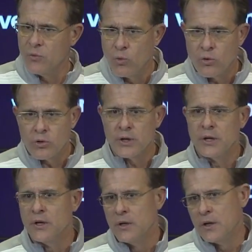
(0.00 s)
worry
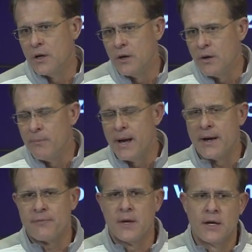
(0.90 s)

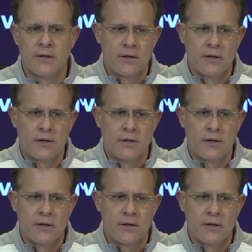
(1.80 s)
about that.